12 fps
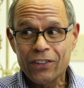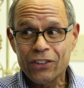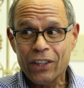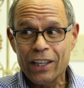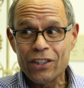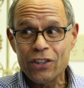
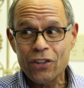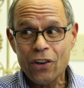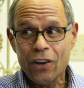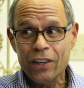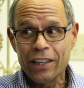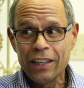Change is
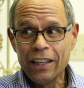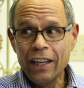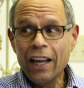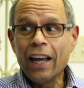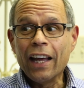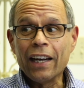hard.
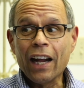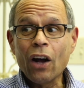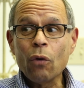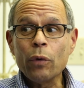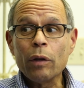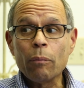And
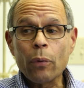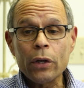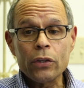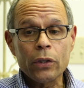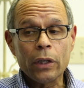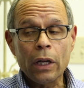how we embrace it,